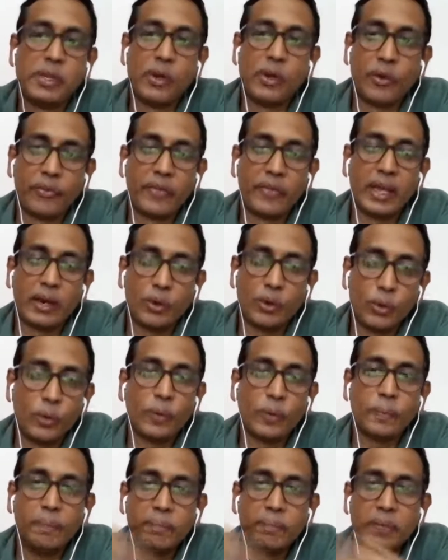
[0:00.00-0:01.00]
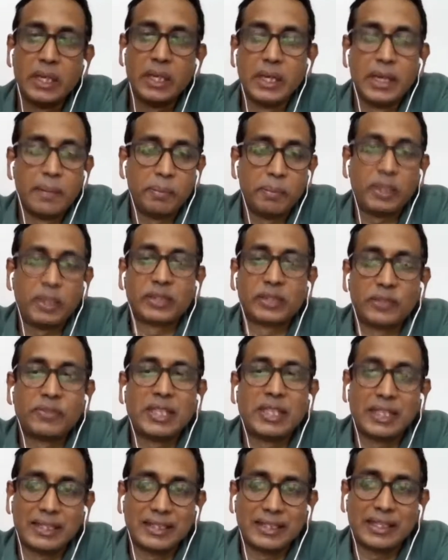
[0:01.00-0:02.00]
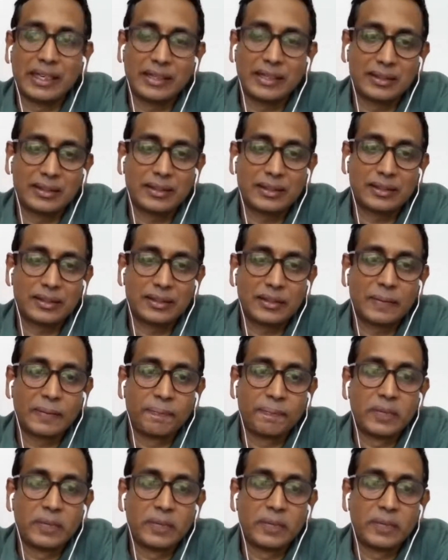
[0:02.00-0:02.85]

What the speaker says: beyond their home because of ticket sizes.